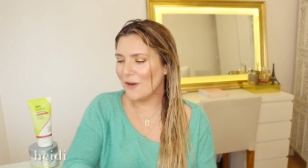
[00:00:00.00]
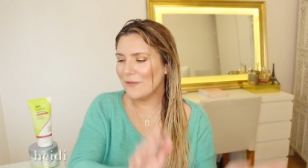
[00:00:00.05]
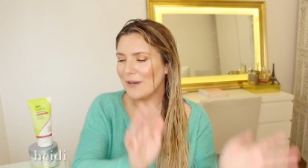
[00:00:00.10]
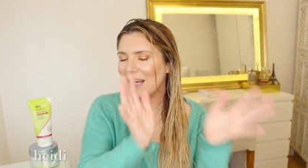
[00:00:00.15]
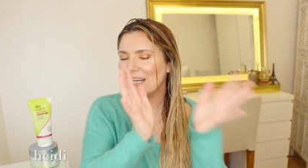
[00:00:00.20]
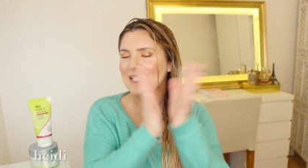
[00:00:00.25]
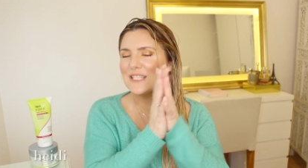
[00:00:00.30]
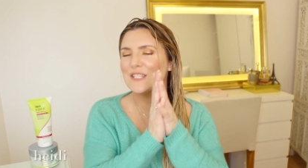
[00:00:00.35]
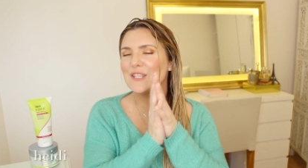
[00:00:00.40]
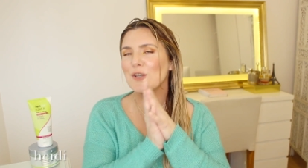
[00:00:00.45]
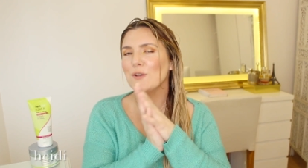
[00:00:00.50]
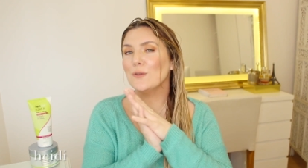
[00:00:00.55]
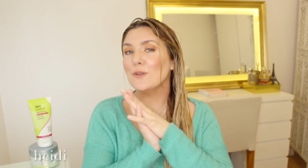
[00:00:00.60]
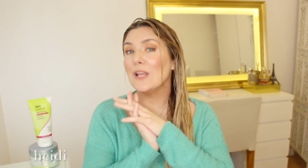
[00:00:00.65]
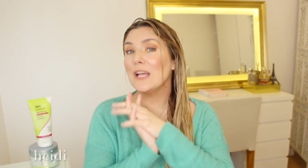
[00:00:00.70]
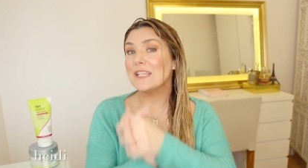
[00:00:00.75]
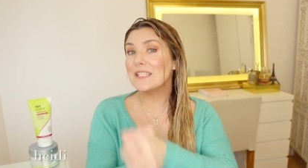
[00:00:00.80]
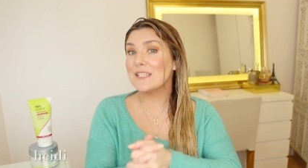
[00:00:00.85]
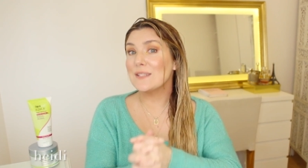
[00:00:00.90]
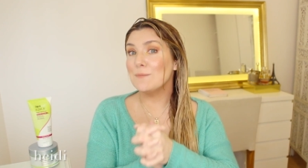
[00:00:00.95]
All right, so
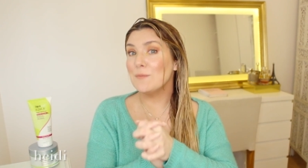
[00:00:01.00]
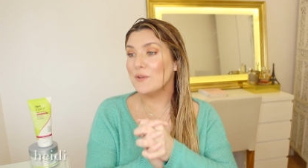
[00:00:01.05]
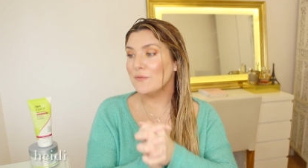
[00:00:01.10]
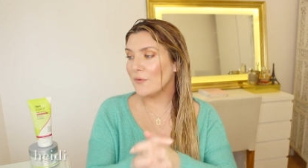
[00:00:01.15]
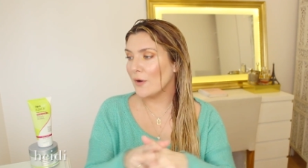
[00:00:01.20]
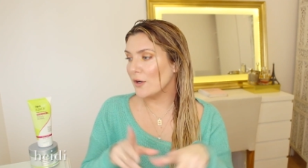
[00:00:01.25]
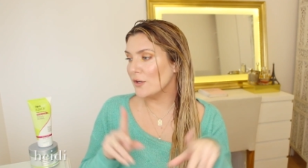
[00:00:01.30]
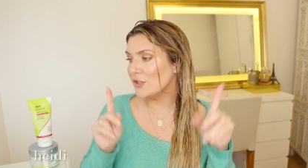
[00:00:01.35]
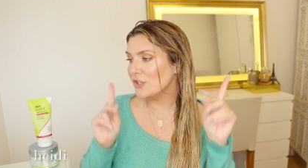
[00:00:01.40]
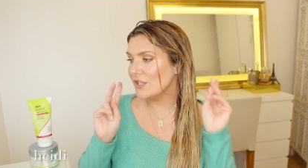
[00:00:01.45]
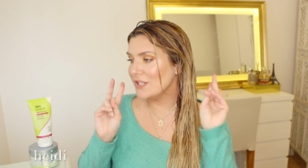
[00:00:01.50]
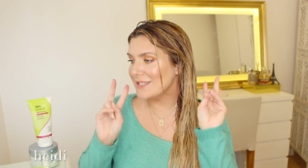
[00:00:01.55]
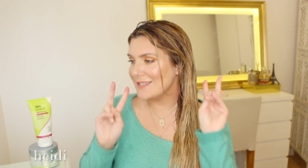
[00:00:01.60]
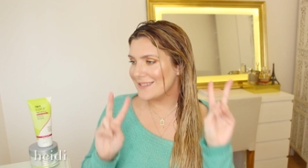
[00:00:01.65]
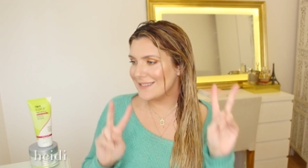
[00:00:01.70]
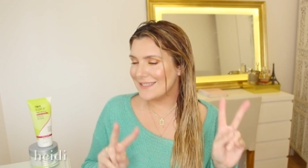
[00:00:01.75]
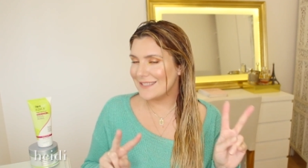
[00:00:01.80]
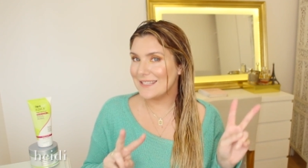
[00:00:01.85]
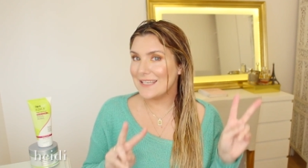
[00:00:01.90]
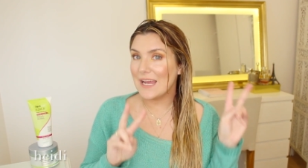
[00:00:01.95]
let's move on to
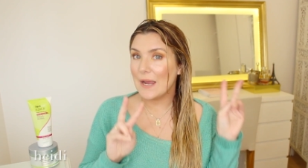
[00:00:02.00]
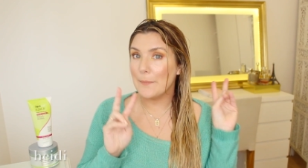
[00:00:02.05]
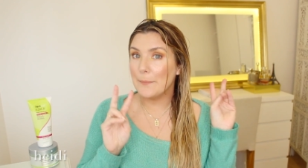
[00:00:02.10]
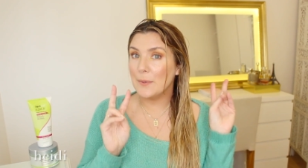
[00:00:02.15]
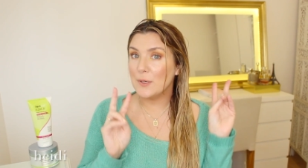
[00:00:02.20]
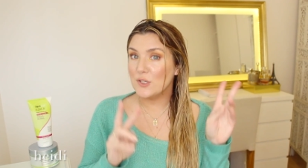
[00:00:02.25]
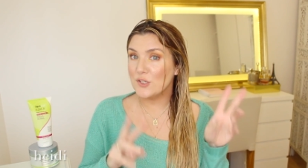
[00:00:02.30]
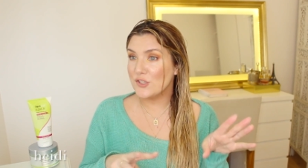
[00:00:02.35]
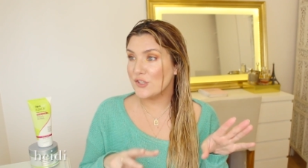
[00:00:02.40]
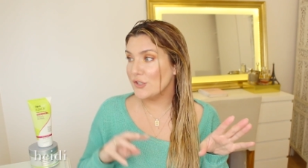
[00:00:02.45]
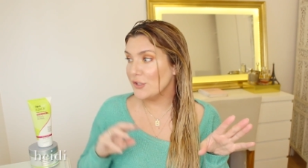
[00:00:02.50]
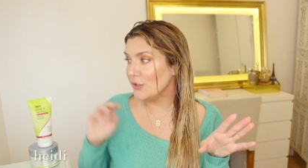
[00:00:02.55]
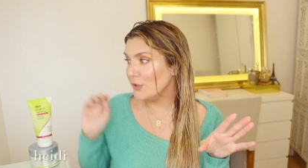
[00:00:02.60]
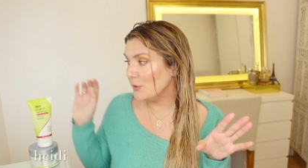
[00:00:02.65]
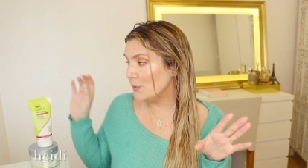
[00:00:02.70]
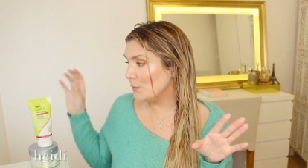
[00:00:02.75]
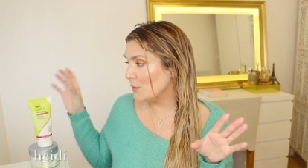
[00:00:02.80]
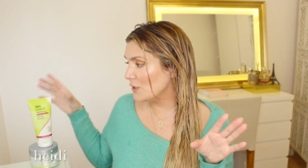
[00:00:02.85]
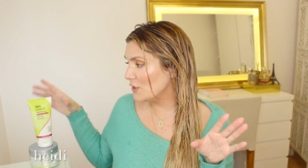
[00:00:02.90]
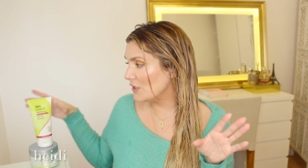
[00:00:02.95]
step
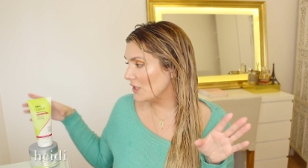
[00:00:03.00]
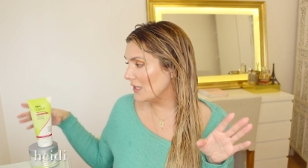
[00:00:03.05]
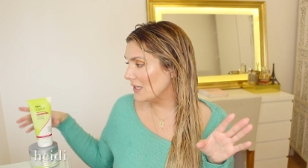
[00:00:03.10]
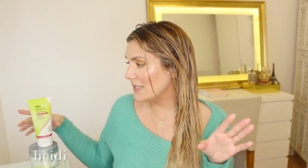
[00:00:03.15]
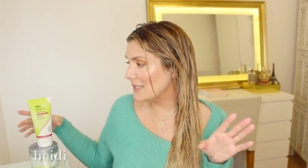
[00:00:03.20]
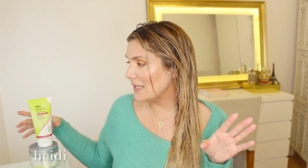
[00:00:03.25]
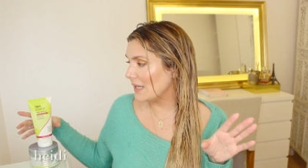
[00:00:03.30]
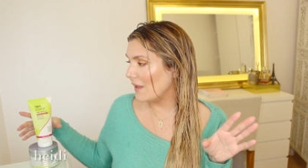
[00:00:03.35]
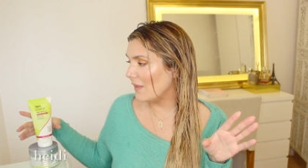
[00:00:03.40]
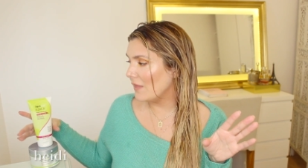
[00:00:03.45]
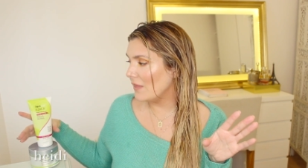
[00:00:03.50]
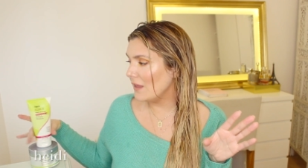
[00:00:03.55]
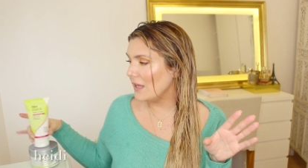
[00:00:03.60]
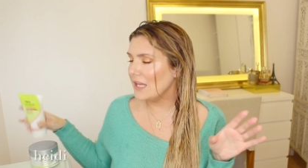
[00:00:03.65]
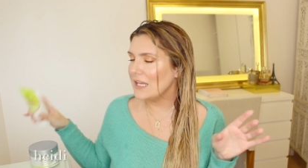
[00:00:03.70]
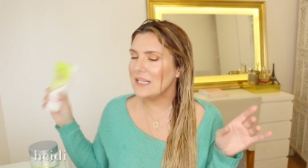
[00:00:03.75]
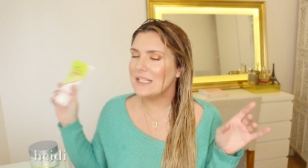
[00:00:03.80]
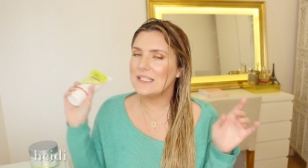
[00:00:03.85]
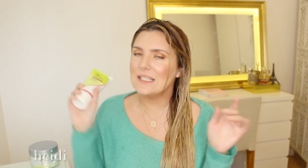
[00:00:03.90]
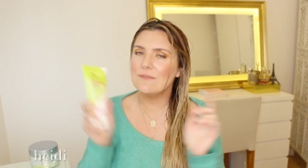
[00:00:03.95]
two, which is
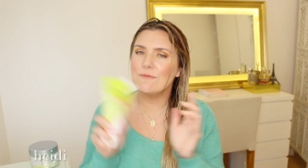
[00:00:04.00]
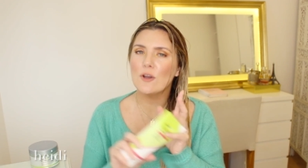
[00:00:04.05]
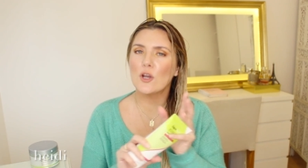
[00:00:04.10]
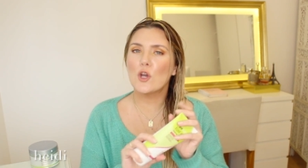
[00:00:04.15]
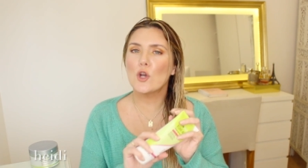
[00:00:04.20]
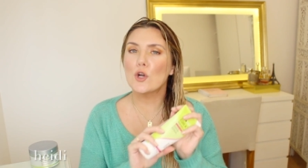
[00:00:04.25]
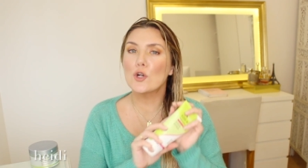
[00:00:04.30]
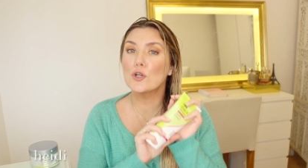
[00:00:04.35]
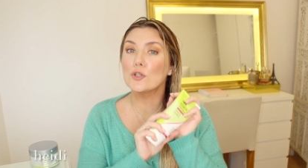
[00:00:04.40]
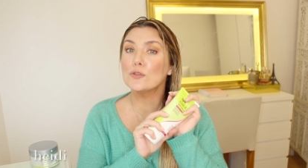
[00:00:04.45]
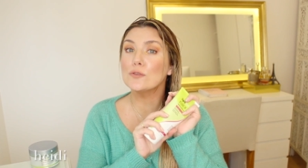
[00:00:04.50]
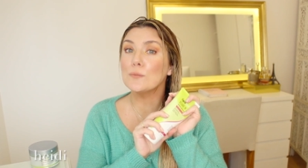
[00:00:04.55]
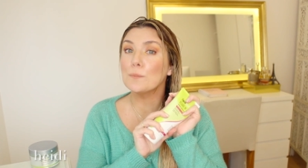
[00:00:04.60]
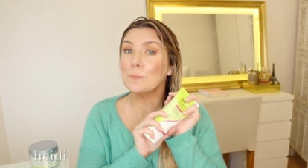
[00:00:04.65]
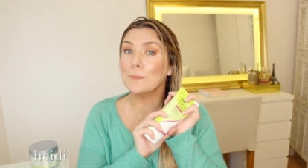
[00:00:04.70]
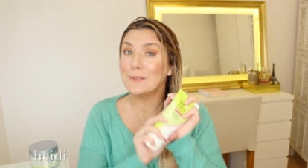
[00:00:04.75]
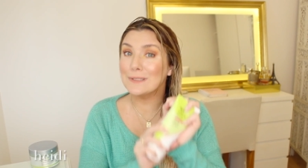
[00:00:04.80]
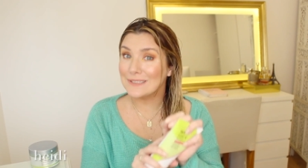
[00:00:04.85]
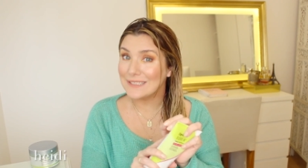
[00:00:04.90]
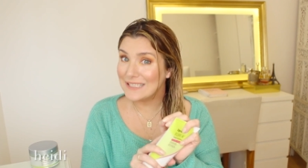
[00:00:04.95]
the
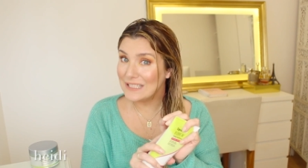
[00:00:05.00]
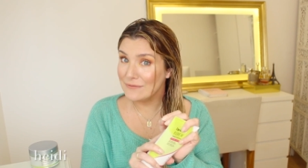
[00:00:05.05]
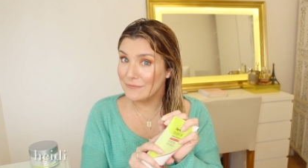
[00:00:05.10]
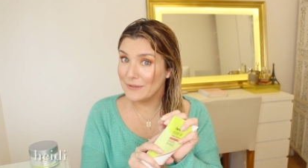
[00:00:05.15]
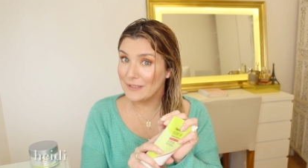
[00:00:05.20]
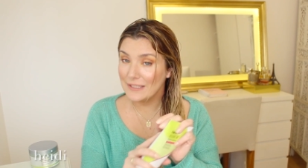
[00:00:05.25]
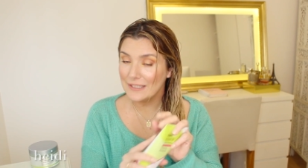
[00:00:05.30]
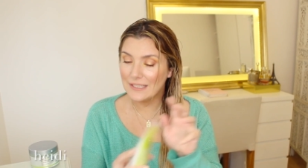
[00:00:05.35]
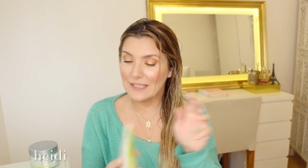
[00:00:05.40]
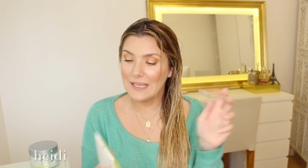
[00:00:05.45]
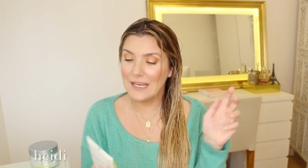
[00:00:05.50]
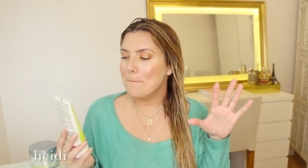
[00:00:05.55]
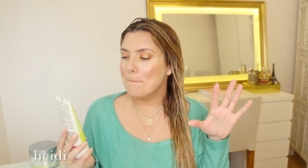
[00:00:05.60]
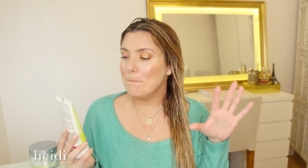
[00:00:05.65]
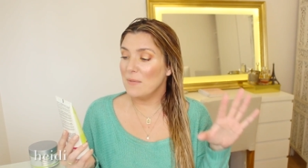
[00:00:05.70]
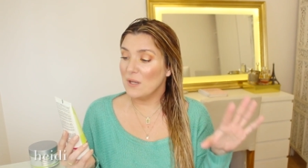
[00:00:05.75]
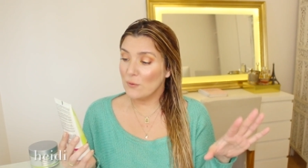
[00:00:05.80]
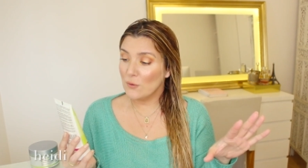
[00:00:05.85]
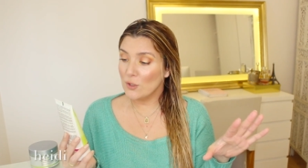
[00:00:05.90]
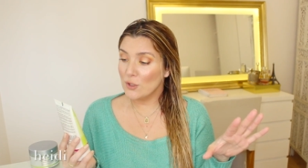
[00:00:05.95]
Devacurl B'Leavin
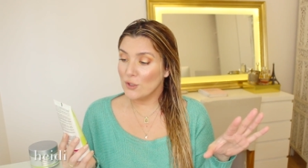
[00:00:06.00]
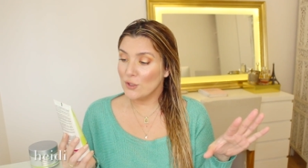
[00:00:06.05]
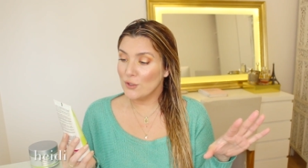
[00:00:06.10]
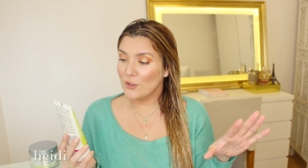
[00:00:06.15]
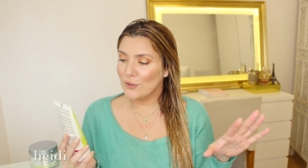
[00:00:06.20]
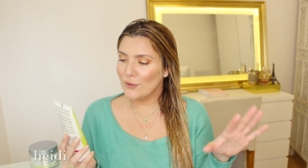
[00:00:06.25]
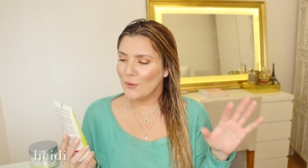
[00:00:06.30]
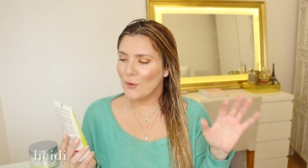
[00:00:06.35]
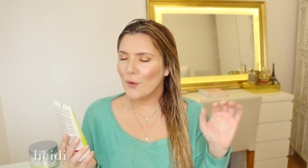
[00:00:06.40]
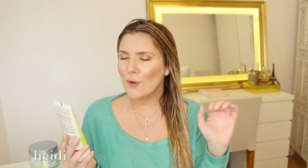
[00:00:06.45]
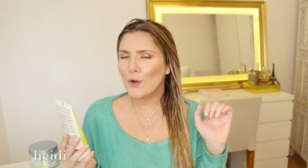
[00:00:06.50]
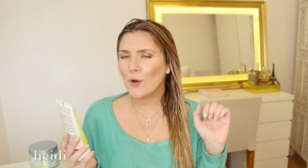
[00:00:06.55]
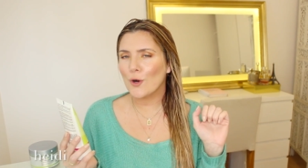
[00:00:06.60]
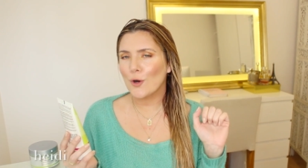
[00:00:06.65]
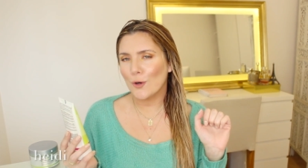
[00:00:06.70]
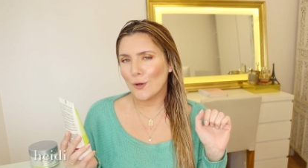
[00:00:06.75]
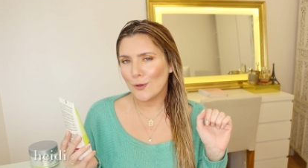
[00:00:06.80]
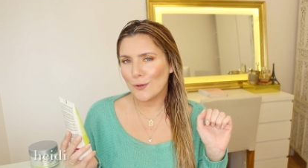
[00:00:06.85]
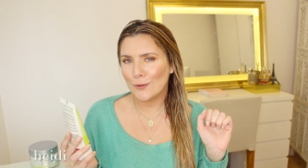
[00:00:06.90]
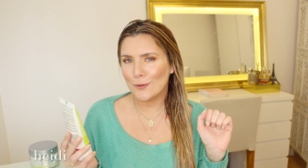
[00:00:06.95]
Miracle
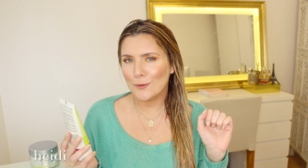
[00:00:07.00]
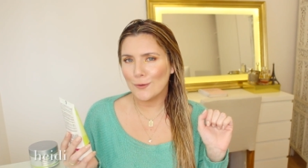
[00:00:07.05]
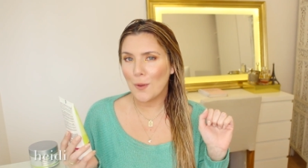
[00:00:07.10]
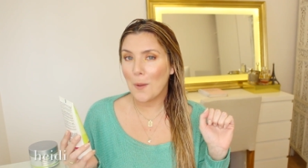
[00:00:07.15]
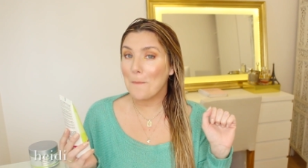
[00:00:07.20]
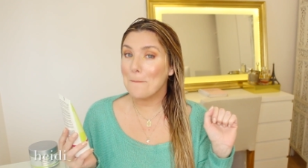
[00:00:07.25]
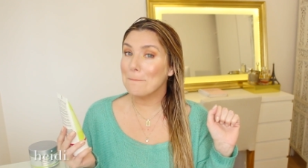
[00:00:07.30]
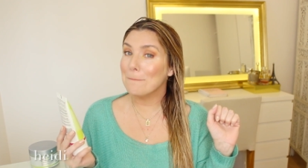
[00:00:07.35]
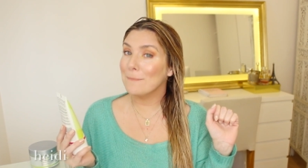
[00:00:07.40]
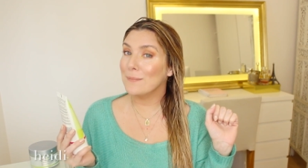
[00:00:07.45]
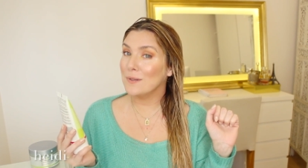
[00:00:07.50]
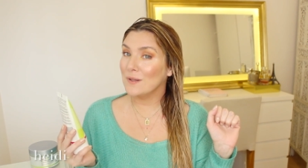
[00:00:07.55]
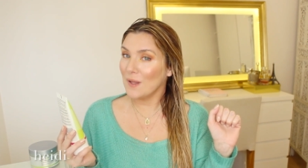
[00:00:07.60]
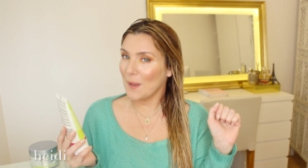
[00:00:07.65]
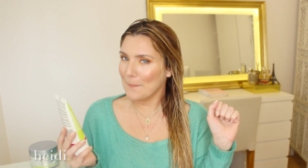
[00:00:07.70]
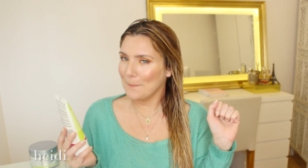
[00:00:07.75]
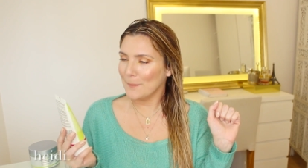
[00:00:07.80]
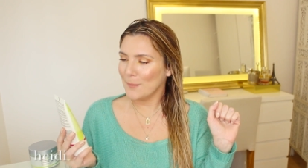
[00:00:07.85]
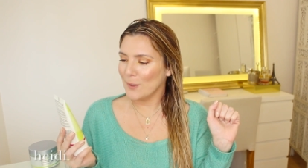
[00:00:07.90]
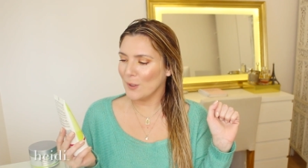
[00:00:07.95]
Curl
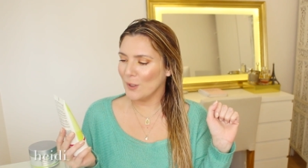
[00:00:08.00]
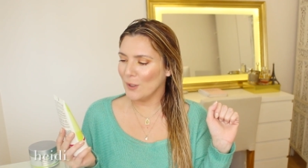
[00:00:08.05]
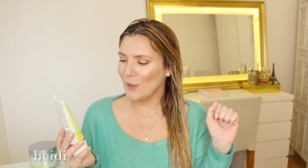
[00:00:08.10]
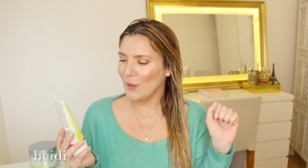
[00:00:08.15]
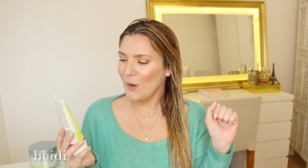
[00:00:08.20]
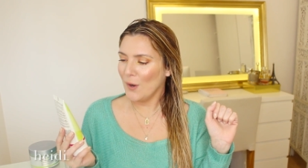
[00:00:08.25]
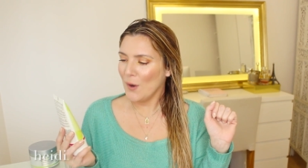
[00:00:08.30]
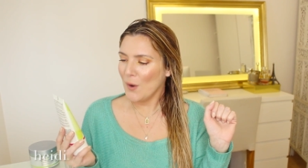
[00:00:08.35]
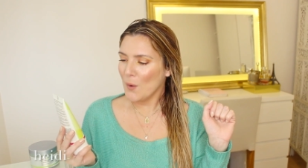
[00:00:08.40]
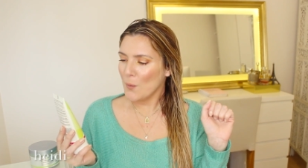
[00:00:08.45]
Plumper.